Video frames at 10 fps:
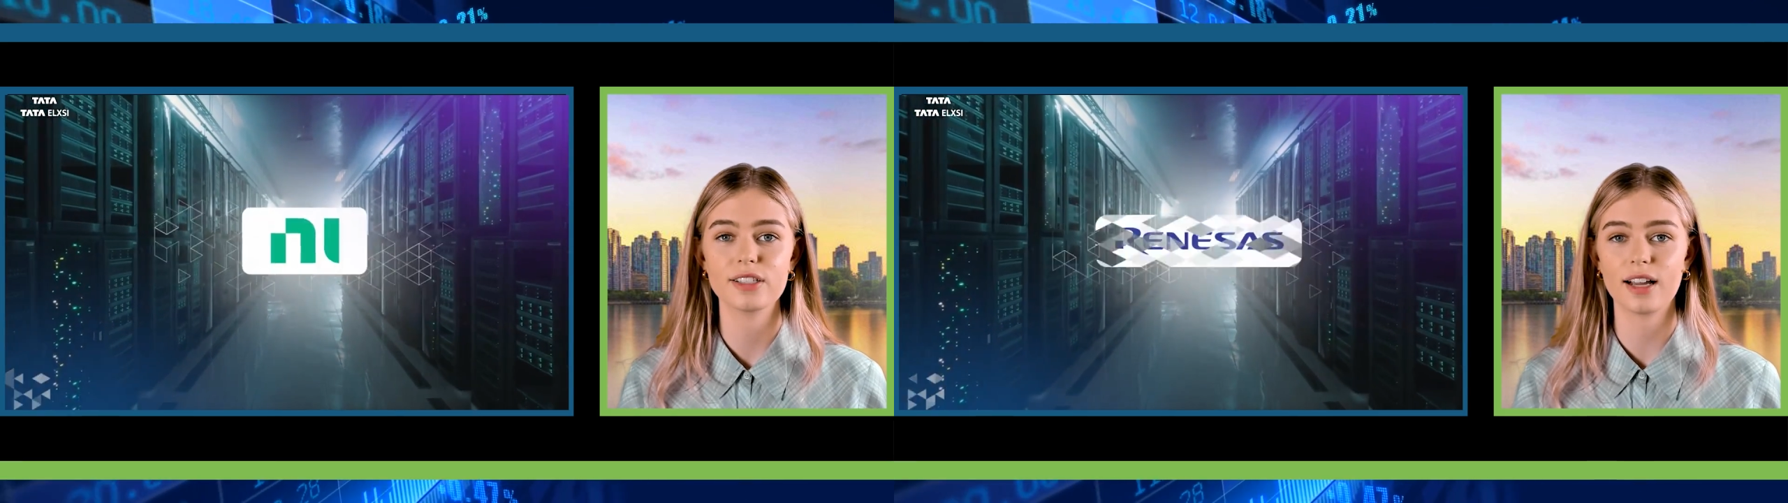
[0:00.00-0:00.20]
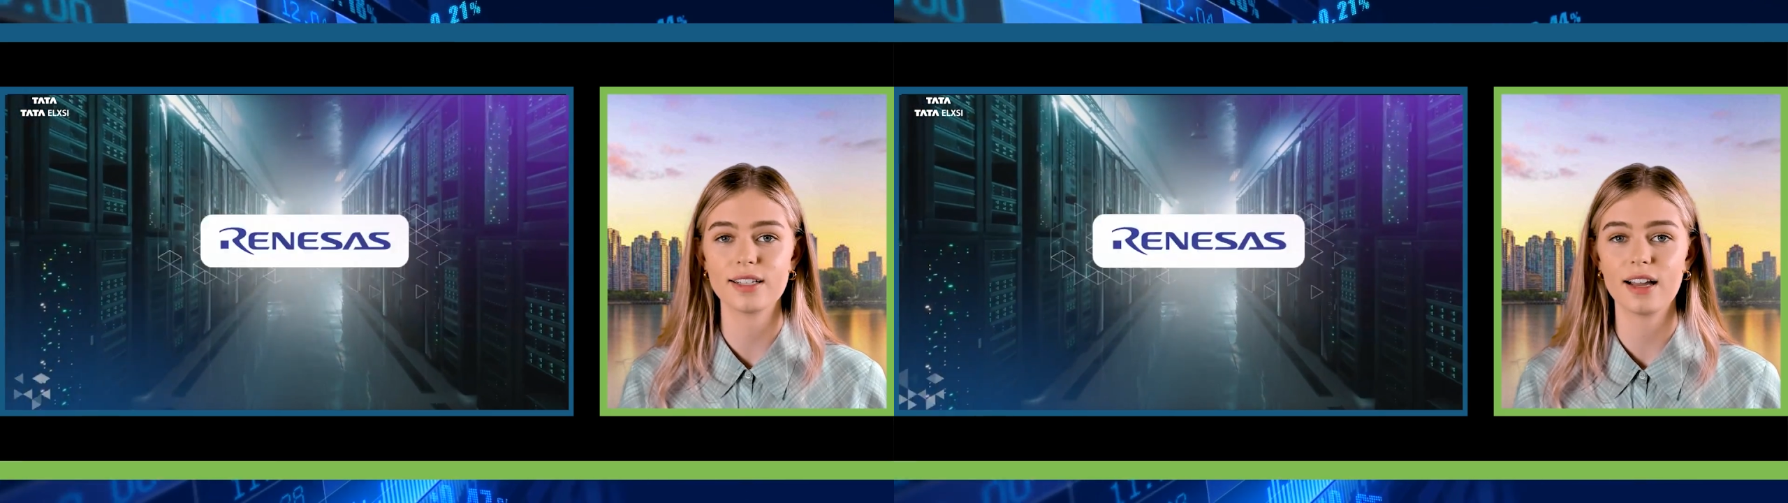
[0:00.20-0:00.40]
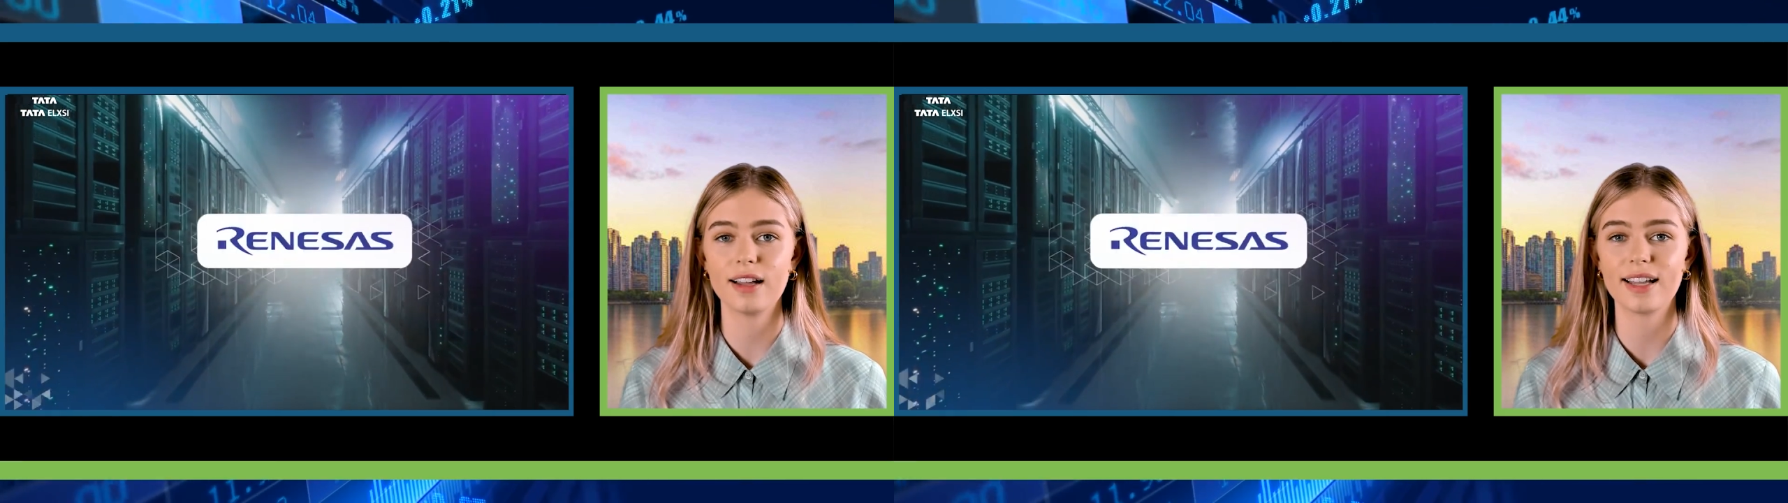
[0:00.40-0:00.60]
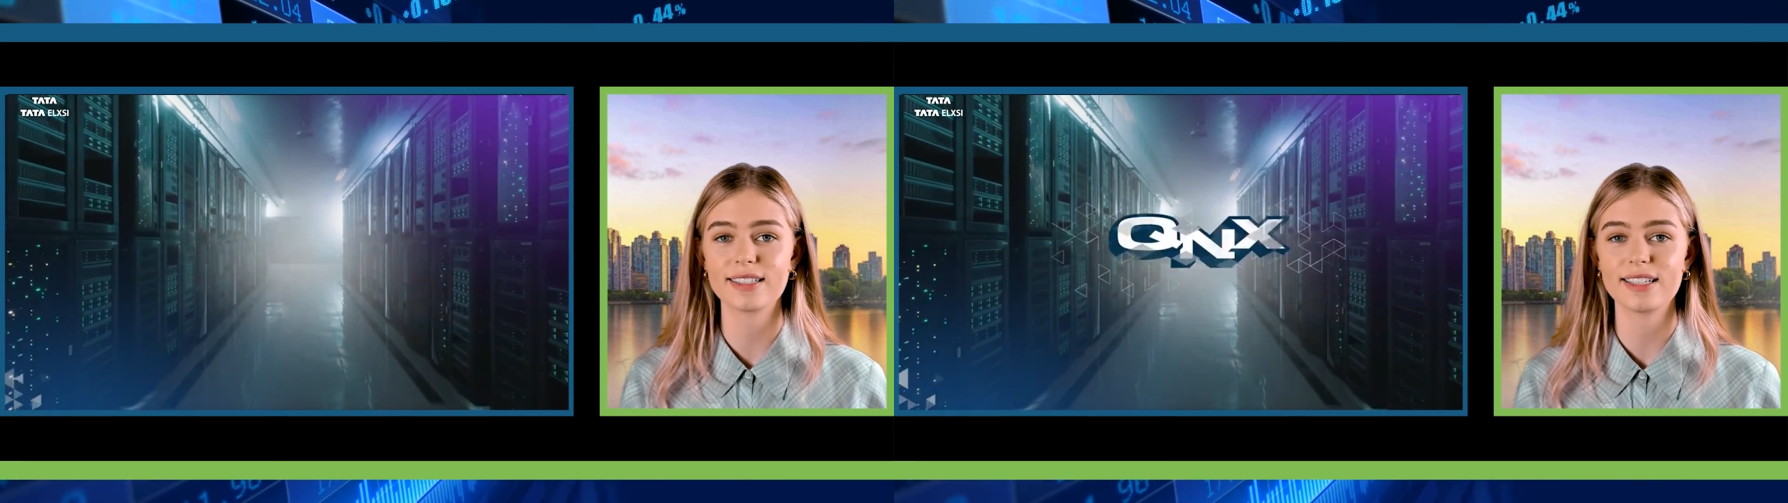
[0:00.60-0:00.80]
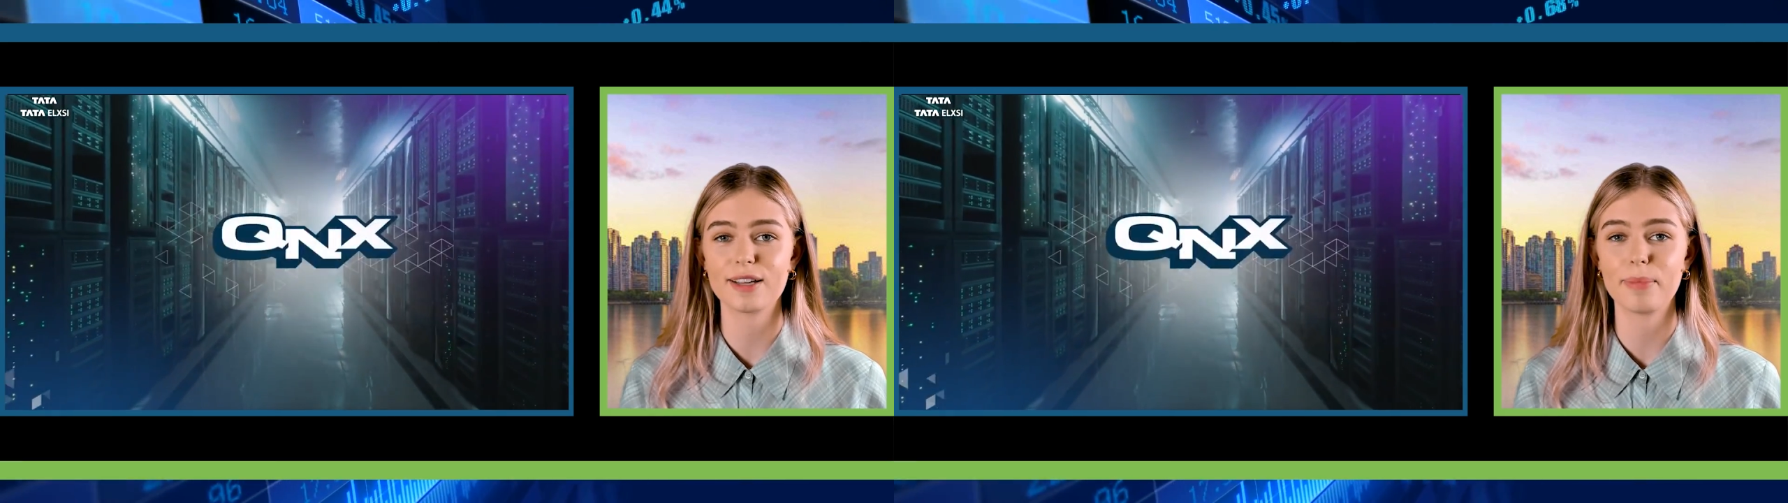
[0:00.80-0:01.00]
Tata
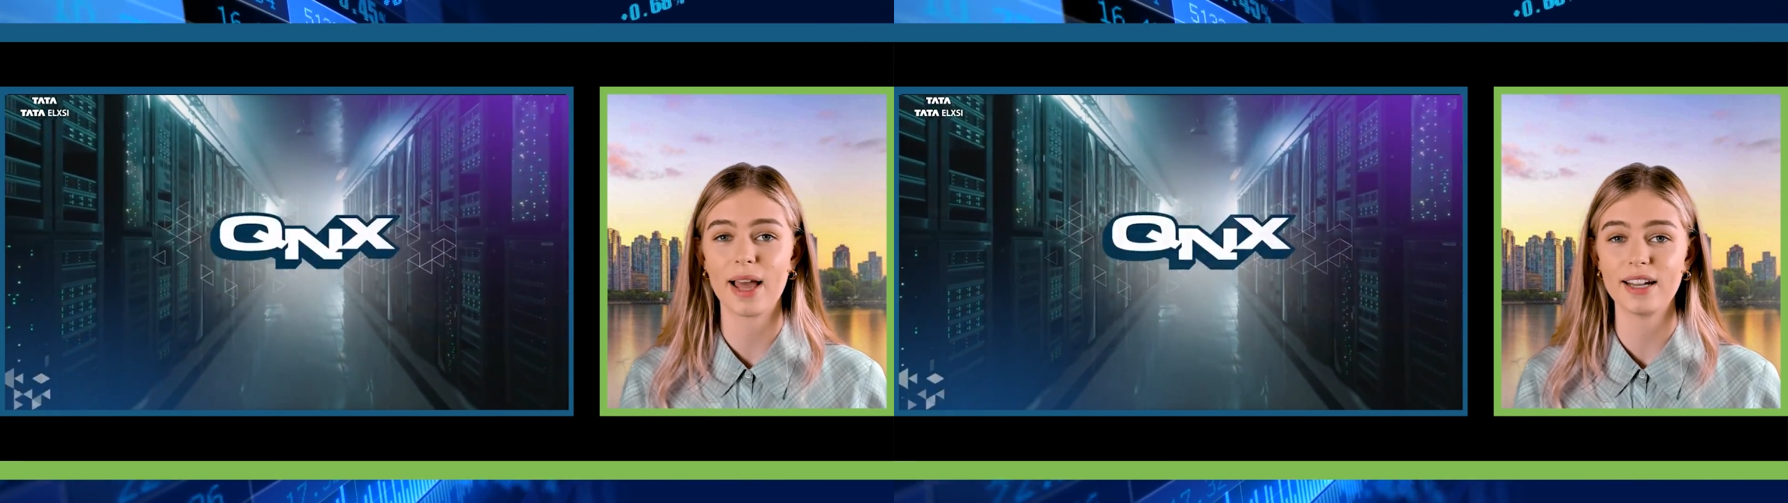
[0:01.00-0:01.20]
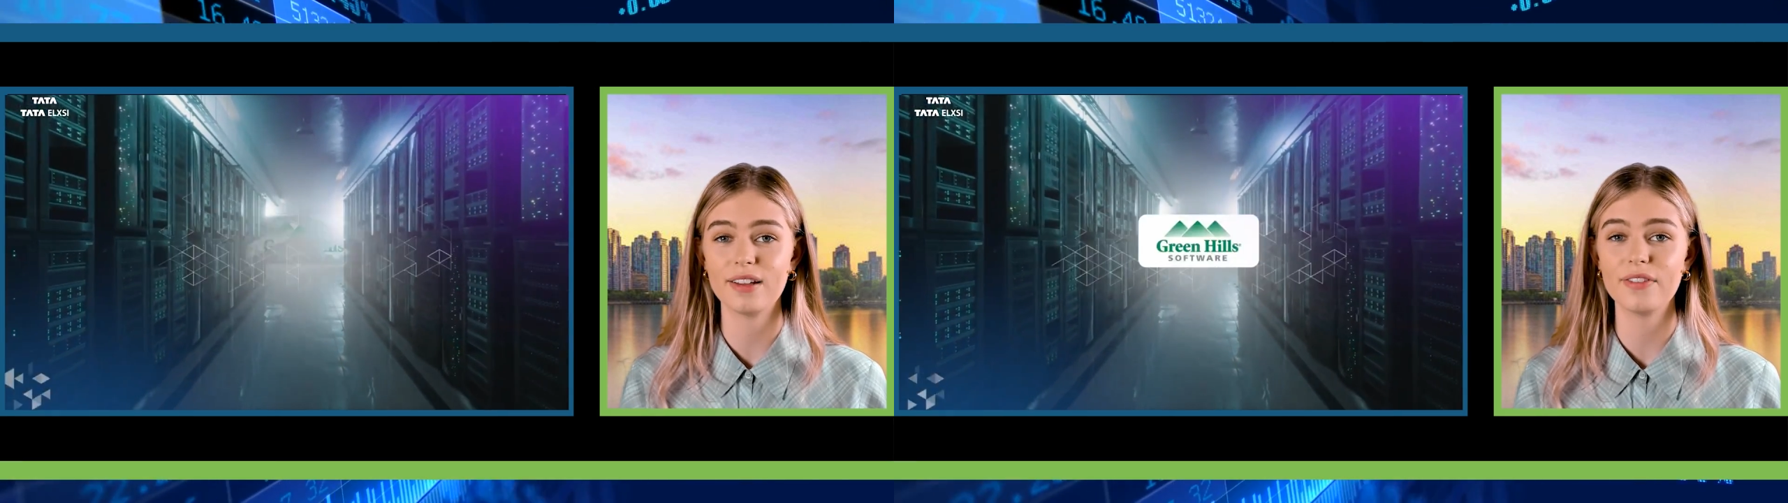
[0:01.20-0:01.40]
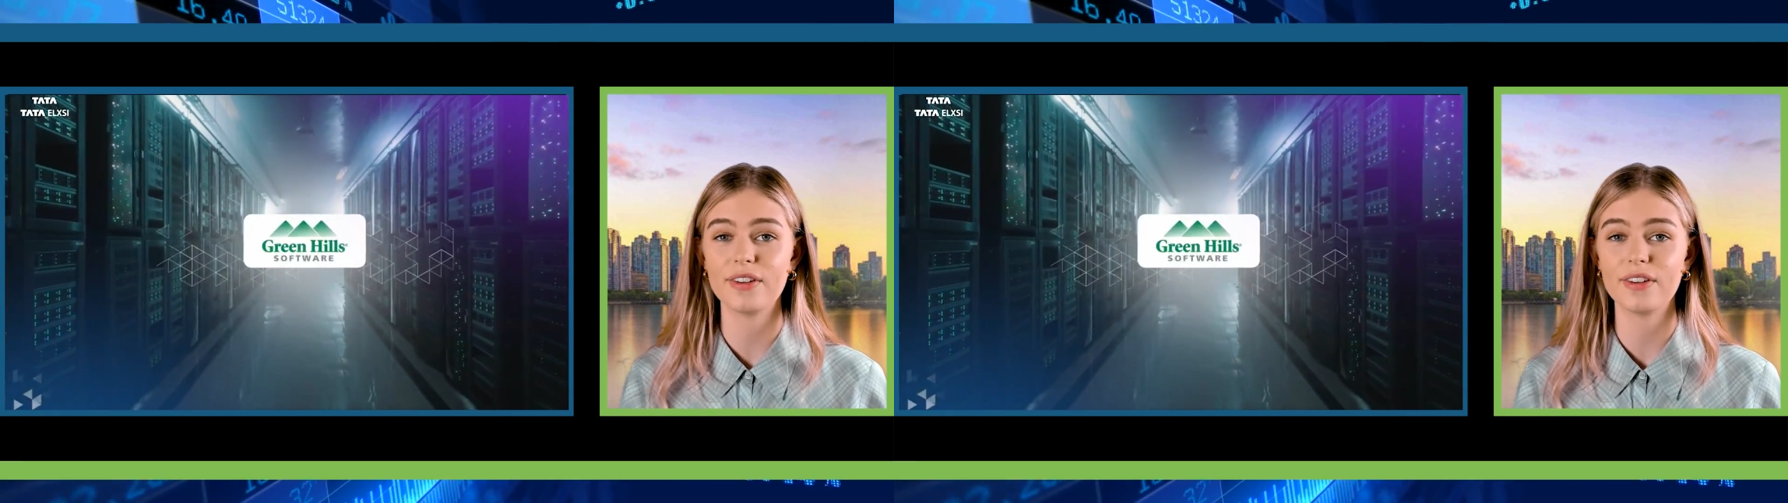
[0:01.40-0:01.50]
Elxsi's competitive